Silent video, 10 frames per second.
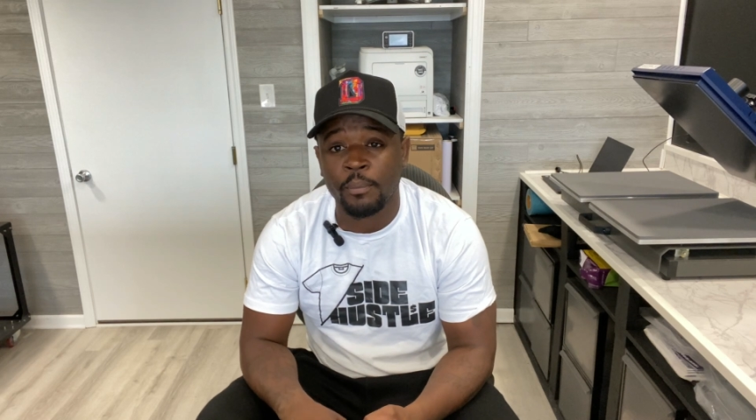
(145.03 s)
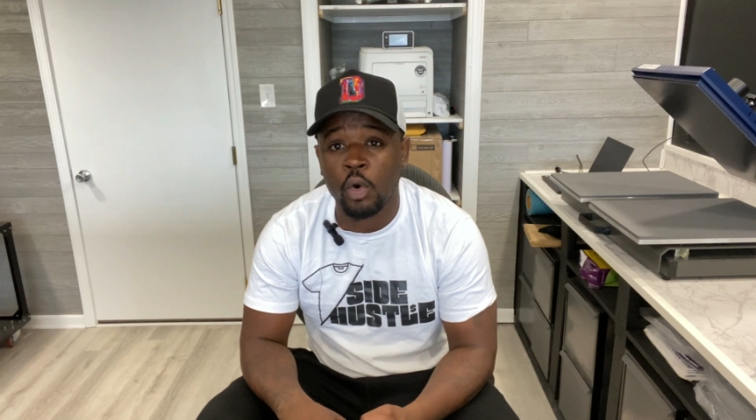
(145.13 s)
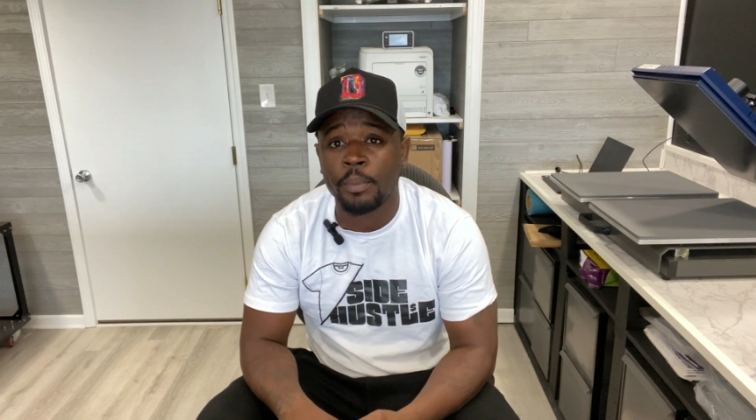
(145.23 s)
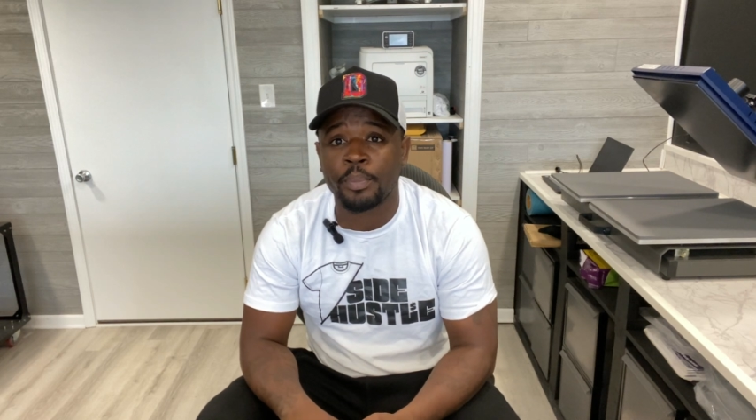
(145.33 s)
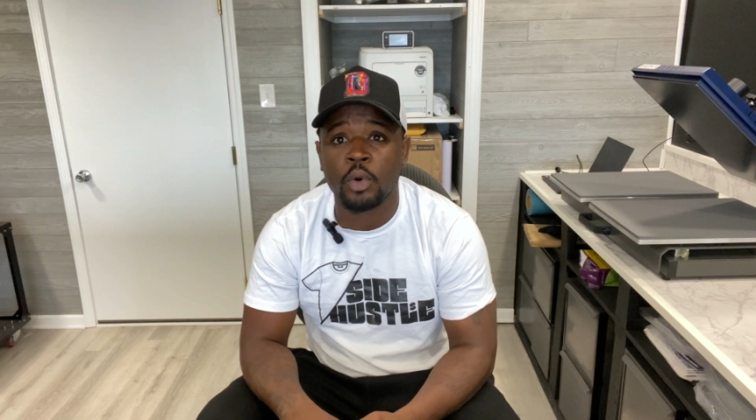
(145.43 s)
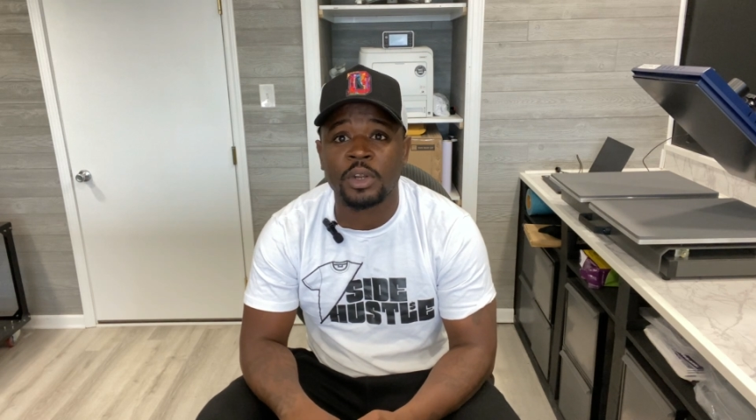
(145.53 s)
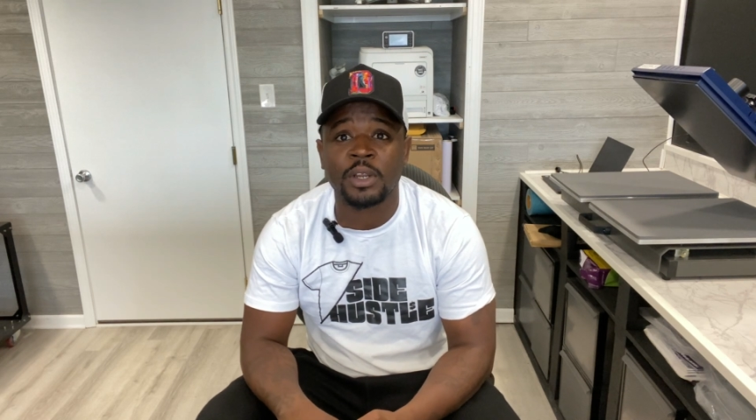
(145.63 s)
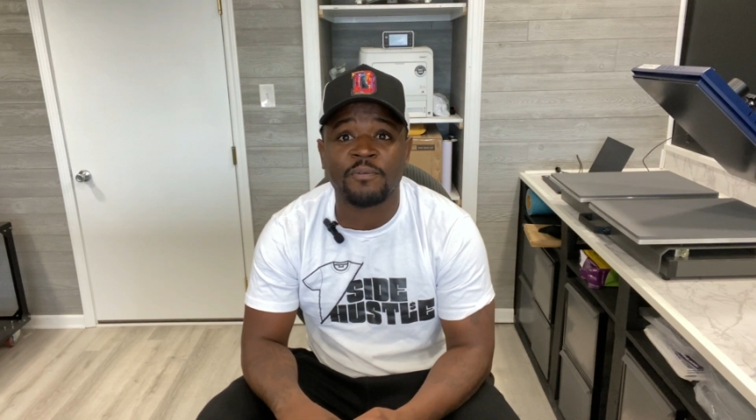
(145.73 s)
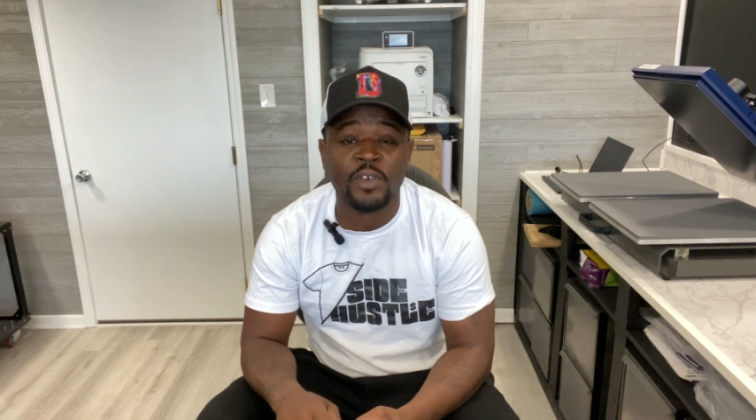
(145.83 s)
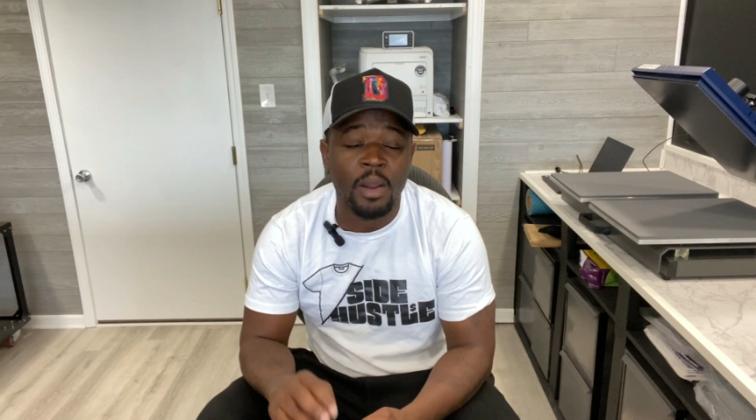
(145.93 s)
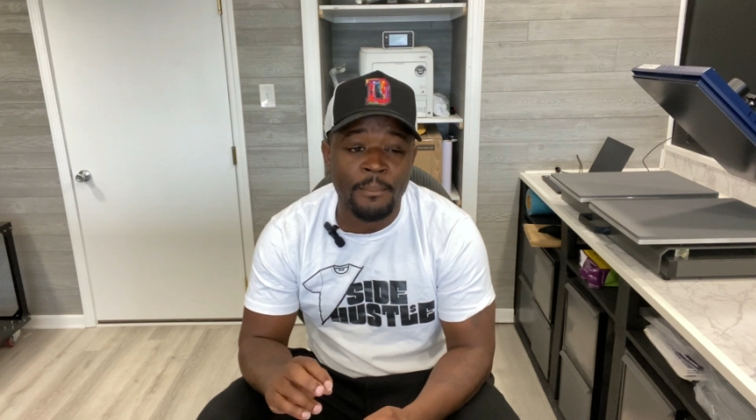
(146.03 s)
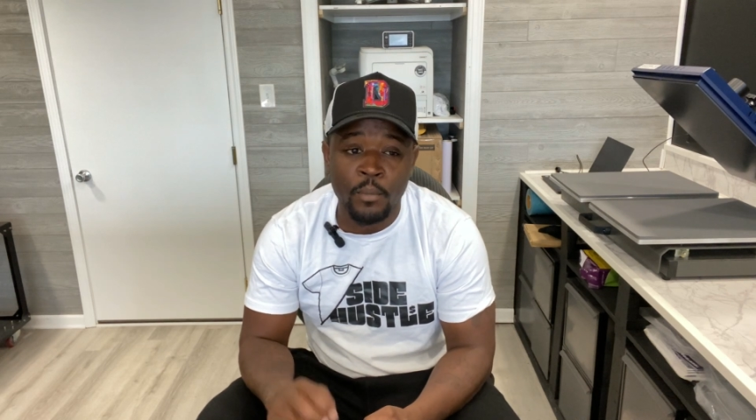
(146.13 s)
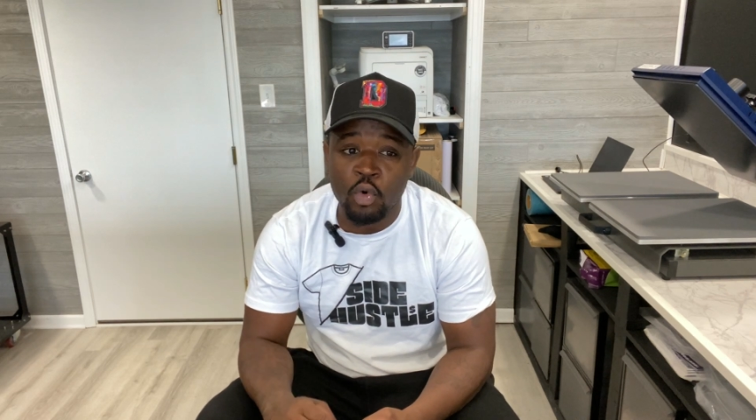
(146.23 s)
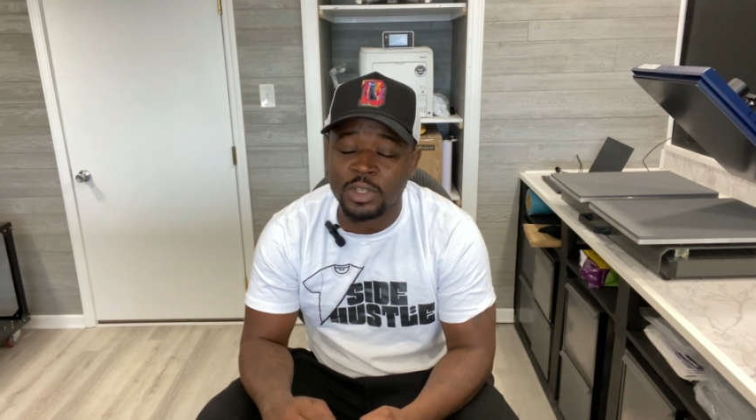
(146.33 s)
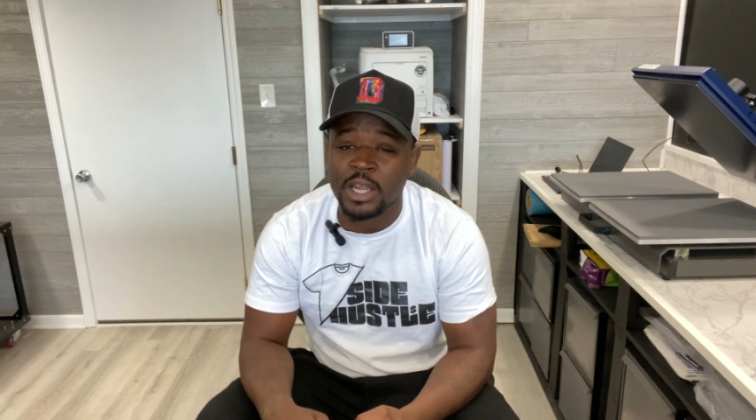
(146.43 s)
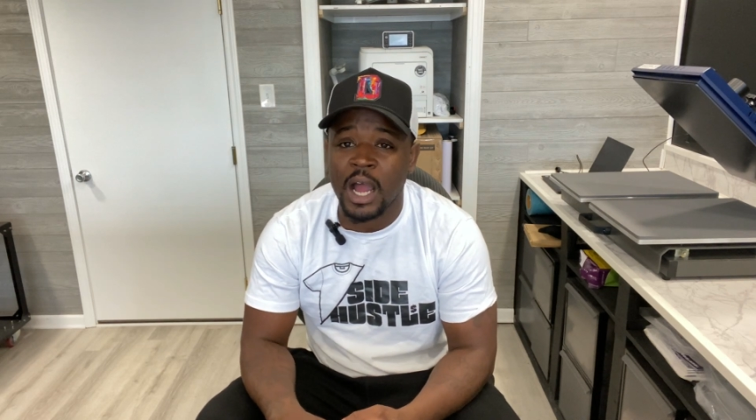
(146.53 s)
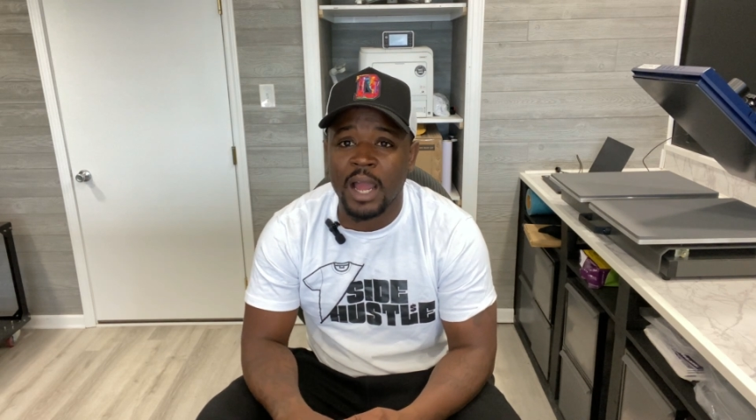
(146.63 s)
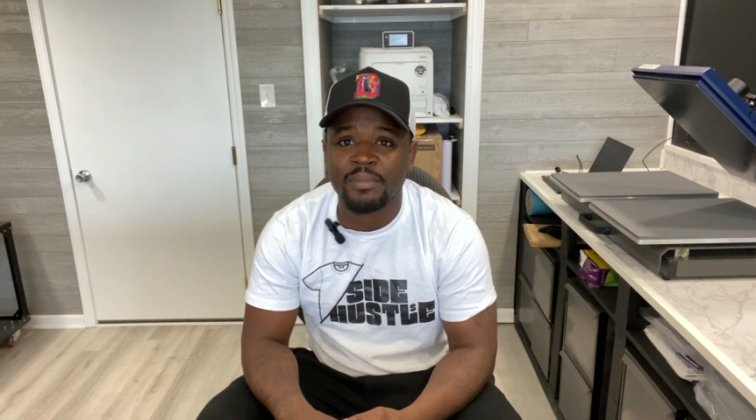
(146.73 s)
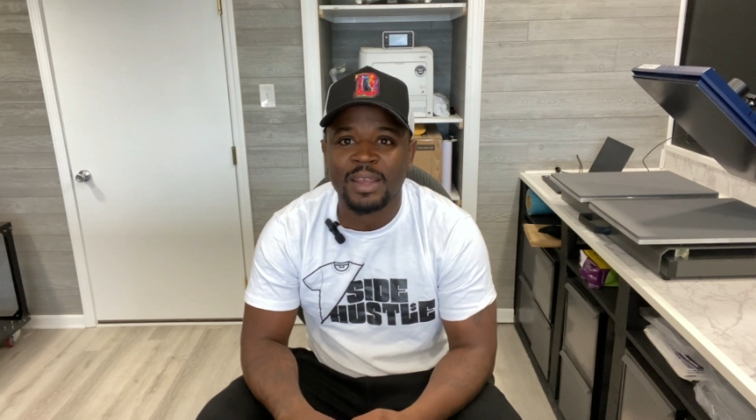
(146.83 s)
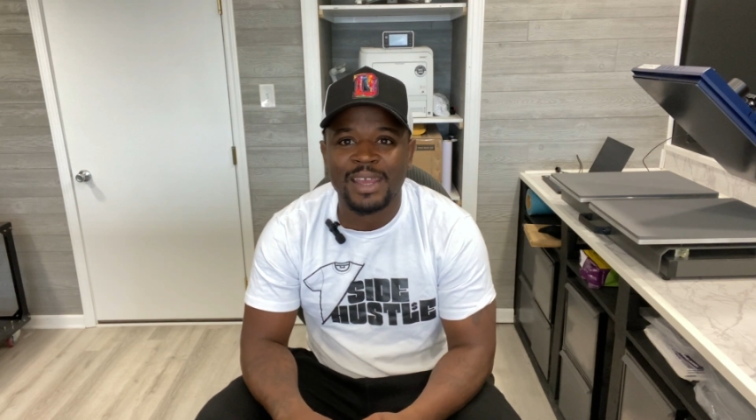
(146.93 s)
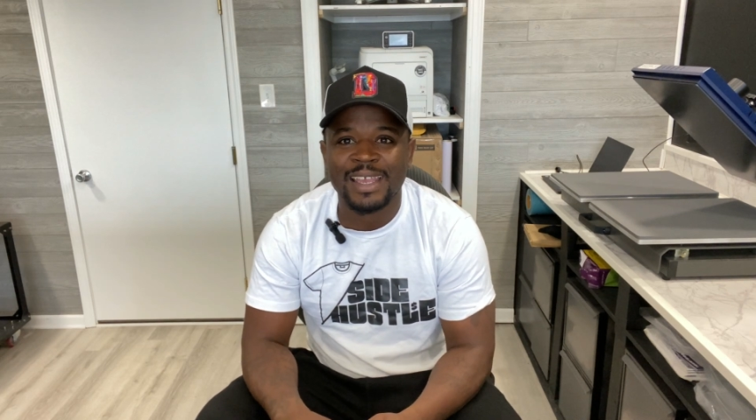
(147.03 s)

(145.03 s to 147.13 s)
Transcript: more important to free up more time